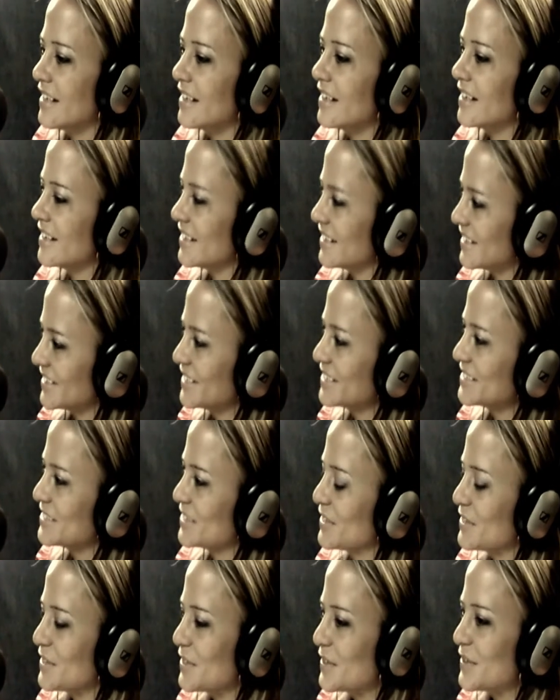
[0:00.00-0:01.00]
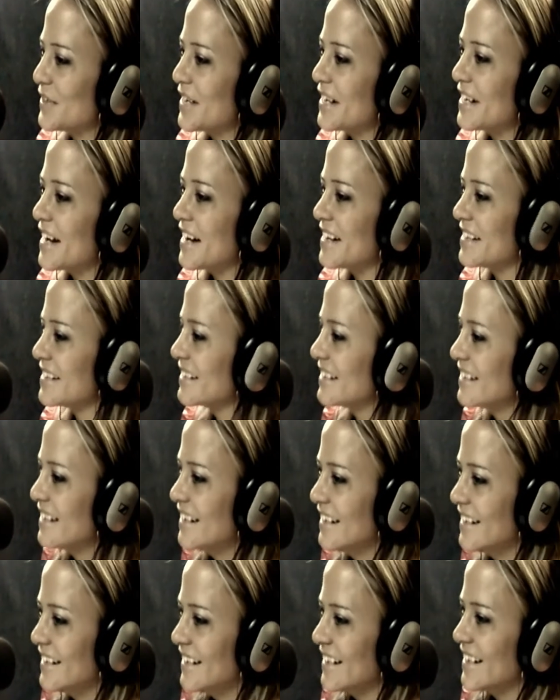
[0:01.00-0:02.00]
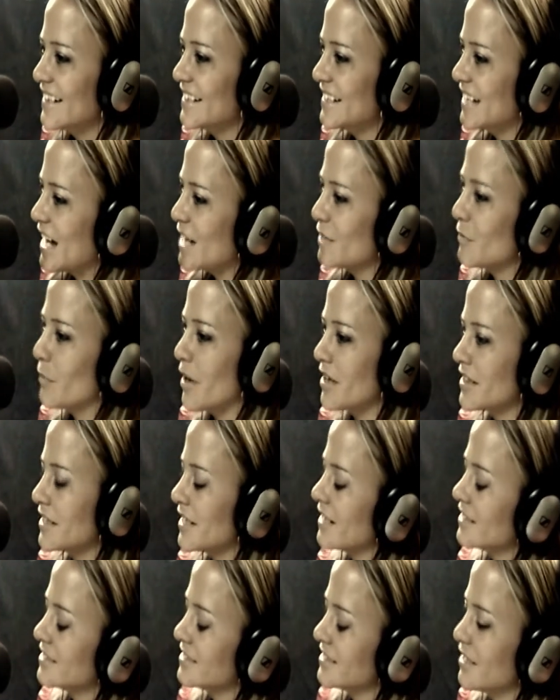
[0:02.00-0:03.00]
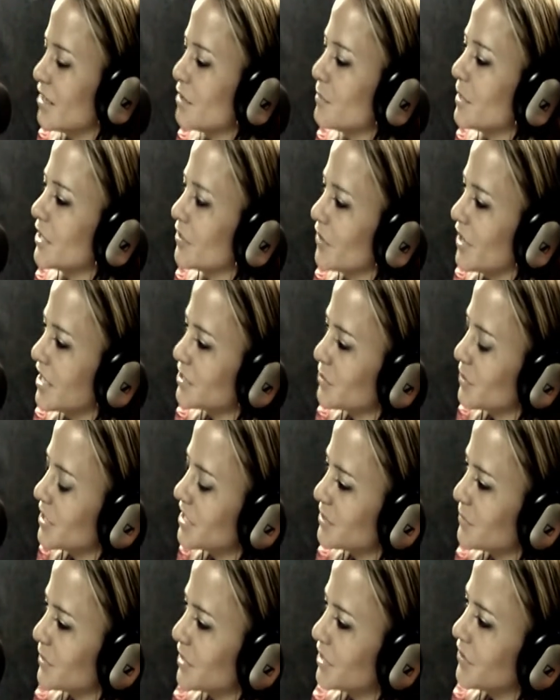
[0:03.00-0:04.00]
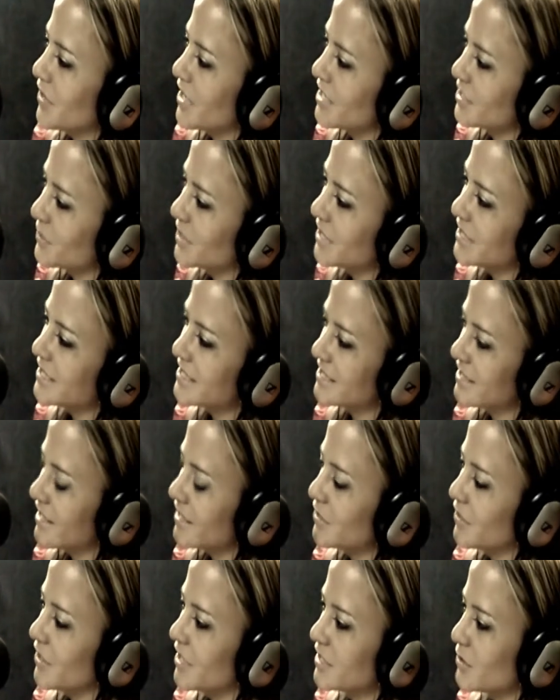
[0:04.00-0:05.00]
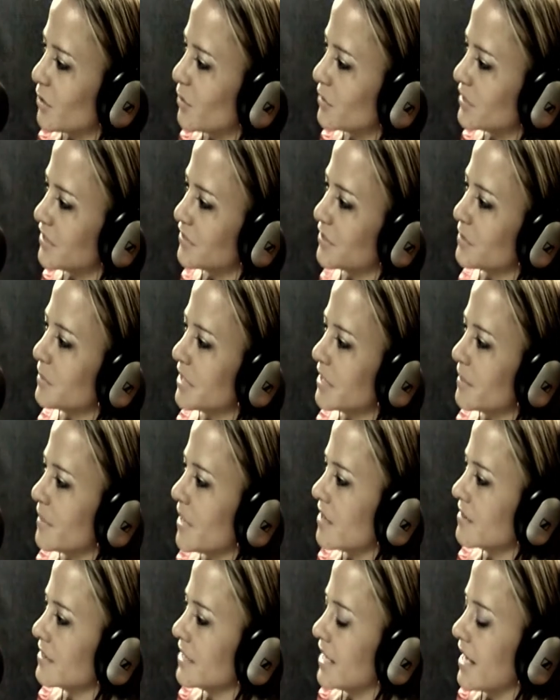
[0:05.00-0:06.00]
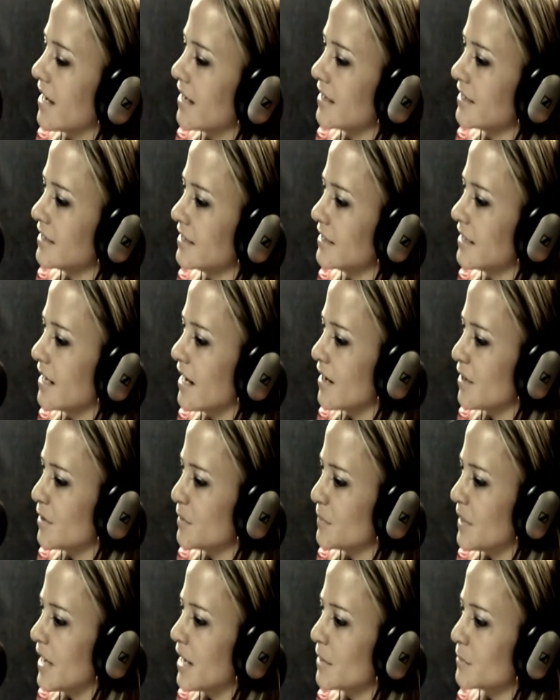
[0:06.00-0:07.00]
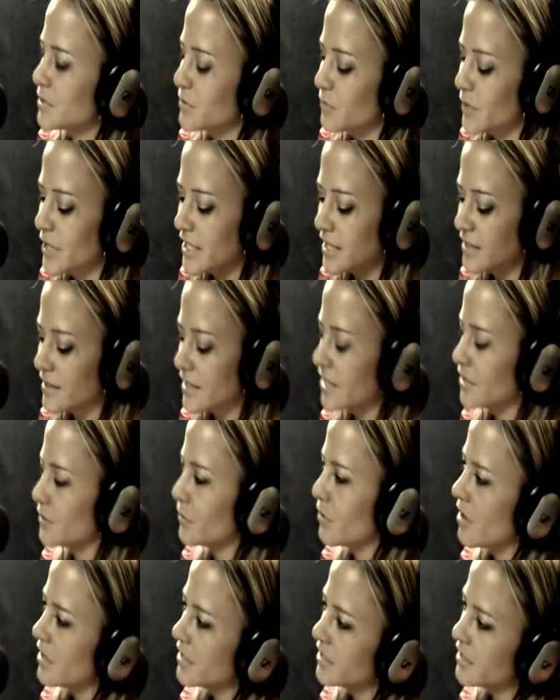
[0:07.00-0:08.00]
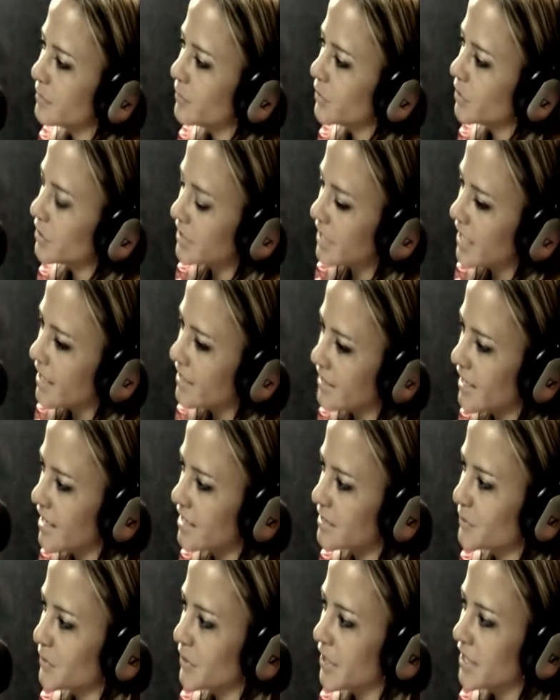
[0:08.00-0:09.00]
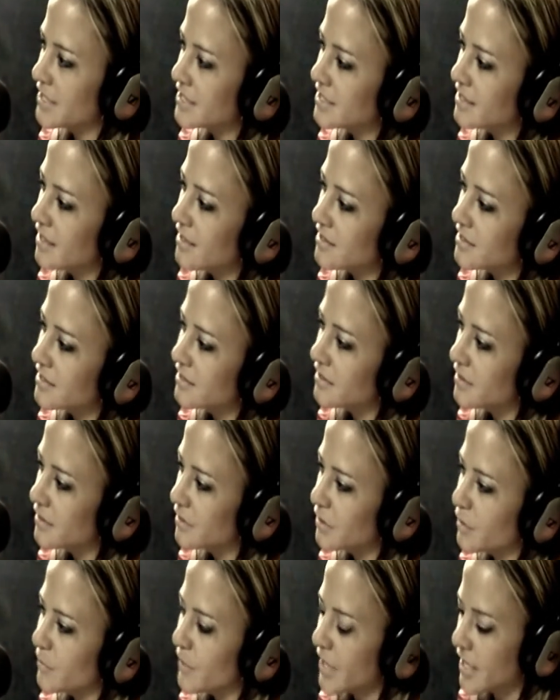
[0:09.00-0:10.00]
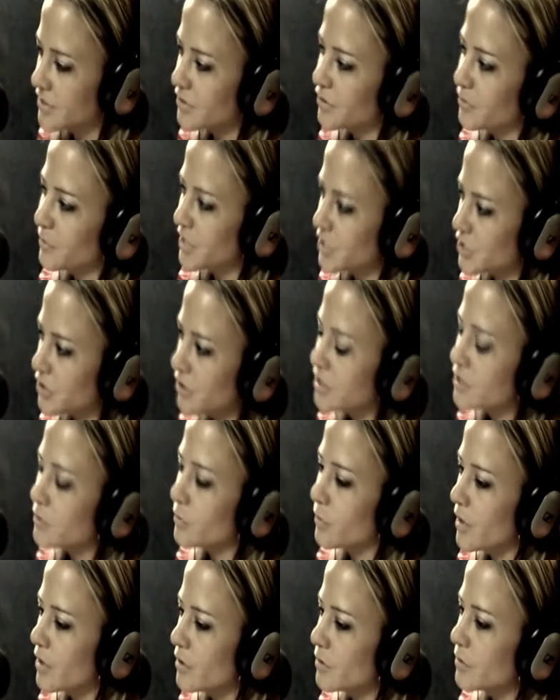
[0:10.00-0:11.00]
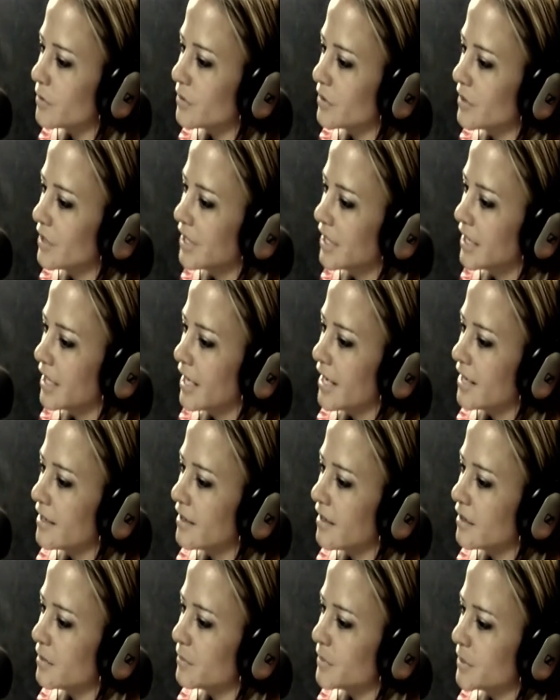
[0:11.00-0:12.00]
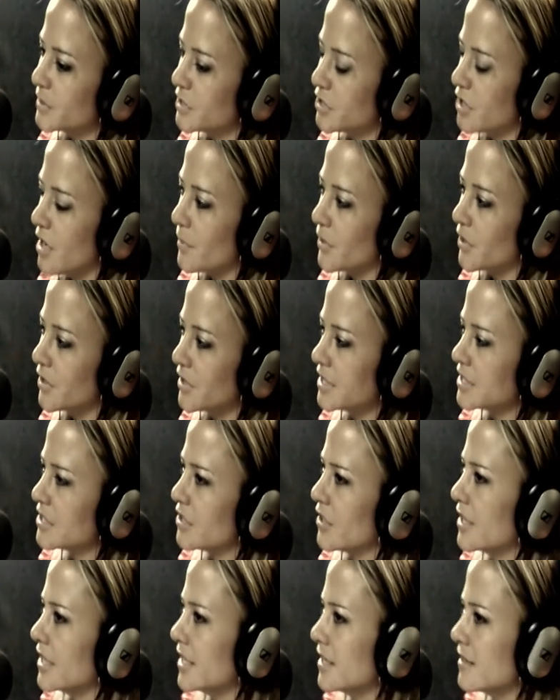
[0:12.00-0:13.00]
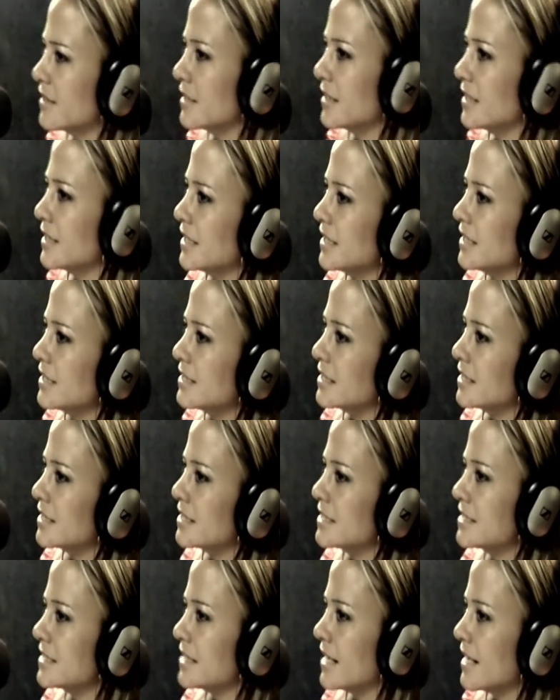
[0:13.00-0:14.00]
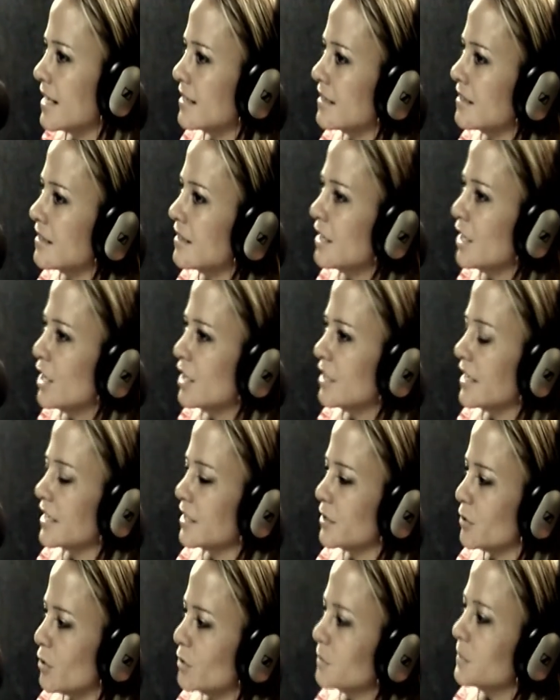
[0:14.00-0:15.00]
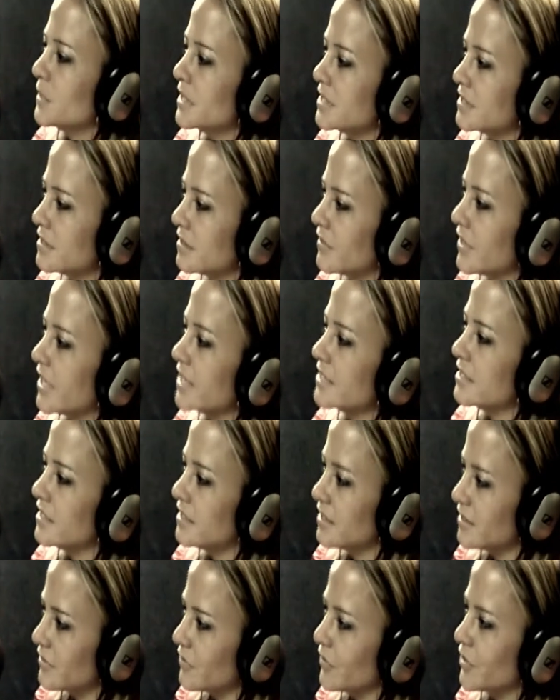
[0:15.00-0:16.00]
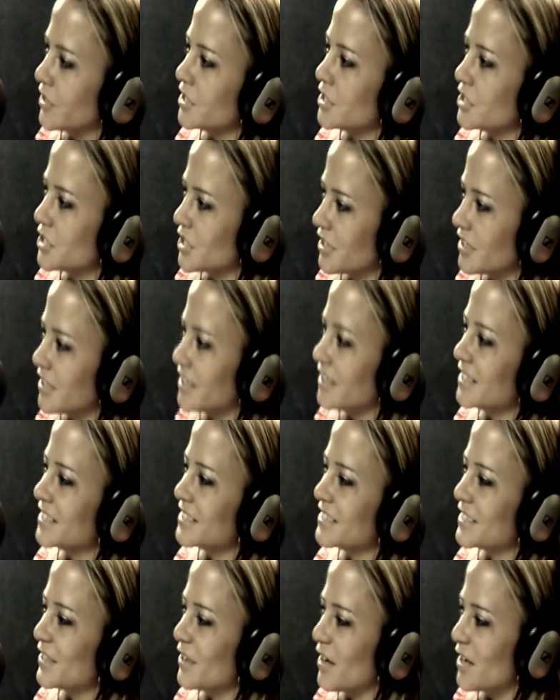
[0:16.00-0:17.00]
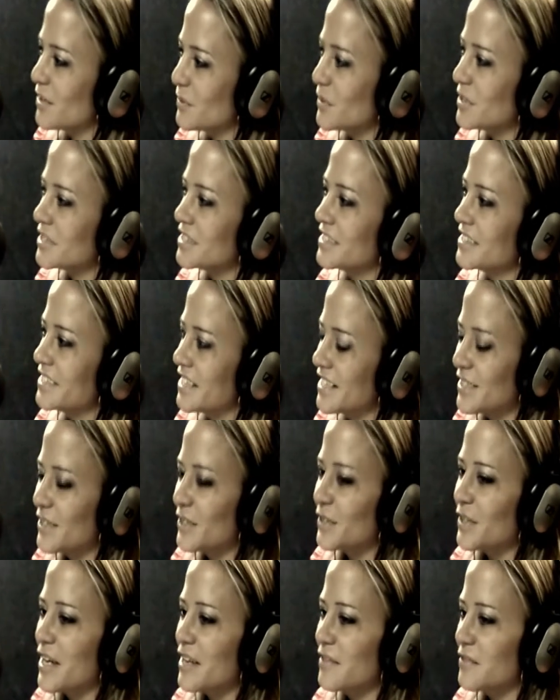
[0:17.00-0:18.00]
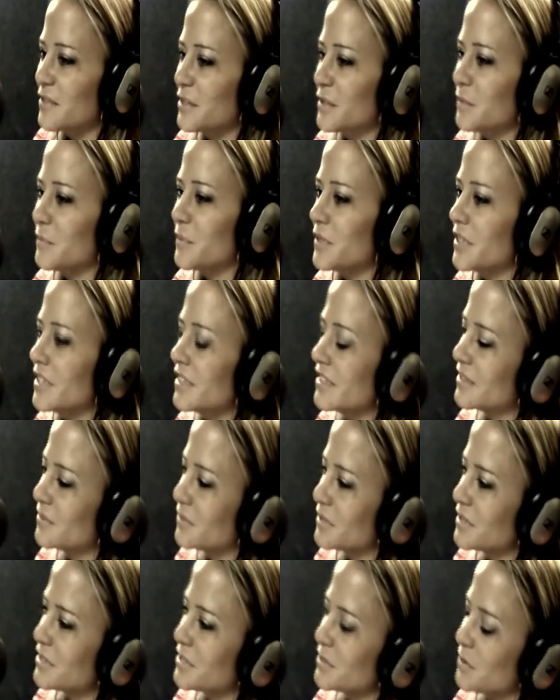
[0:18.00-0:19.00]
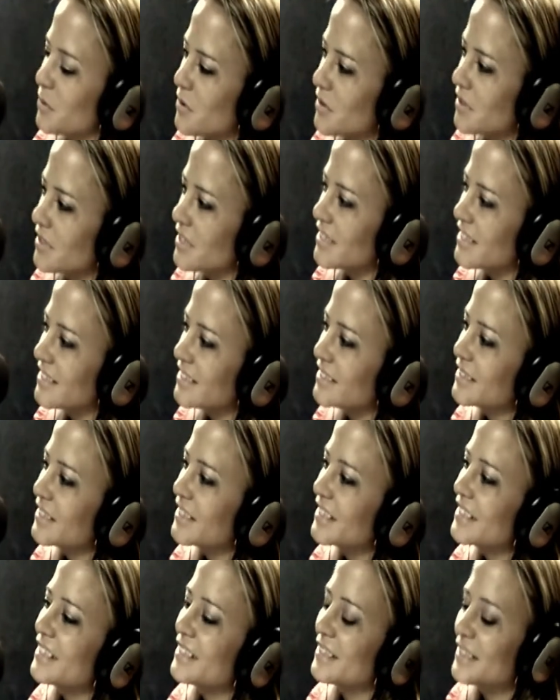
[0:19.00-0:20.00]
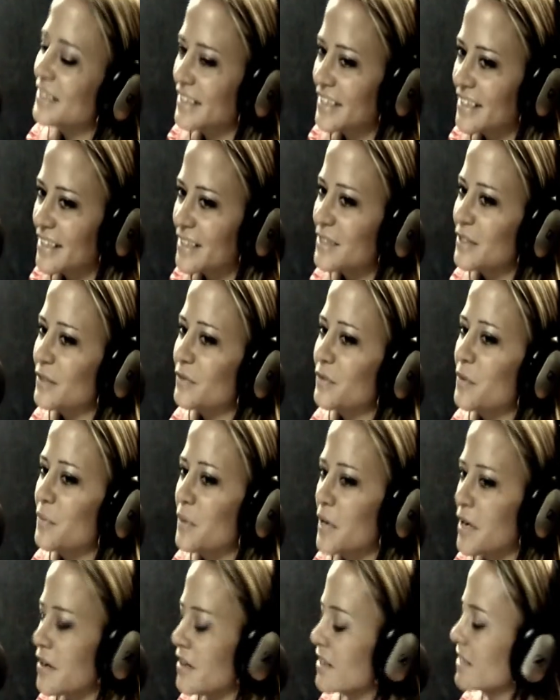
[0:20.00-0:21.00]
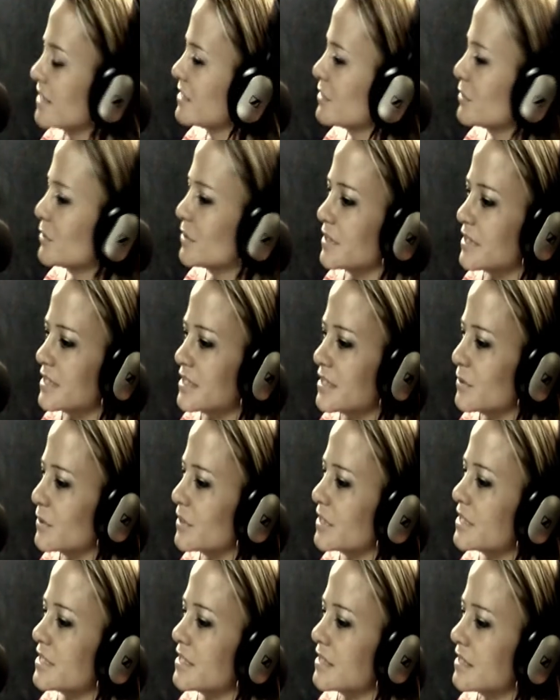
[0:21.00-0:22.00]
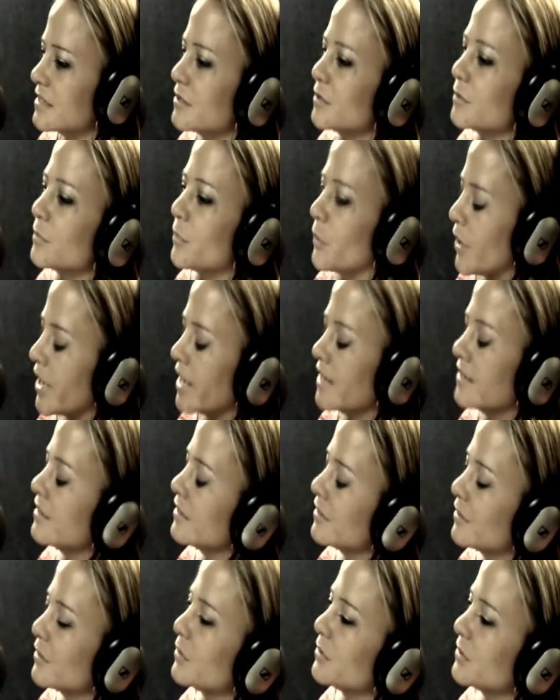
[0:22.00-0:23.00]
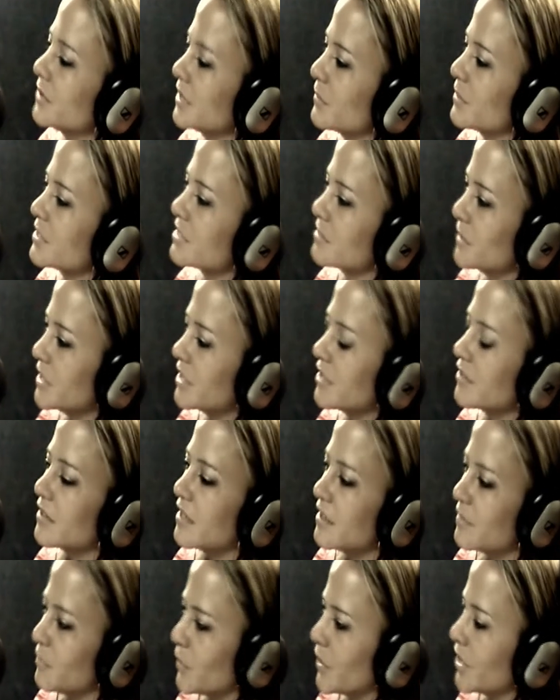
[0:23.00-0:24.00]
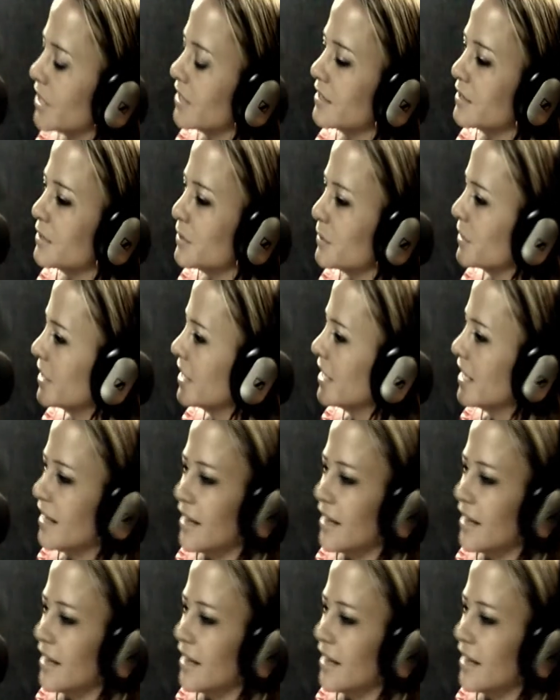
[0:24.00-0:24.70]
And so I brought that. I did that on my graduation when I graduated the center. I told everybody about that, and I was reading later on in a book that Gaspar Anastasi, the pastor of my church, wrote, and it was Stop Hurting, Start Healing, and it said, like an old piece of antique furniture, he said, God wants to take your life and completely restore it, and yes, and repair it to brand new. He wants to make your life brand new.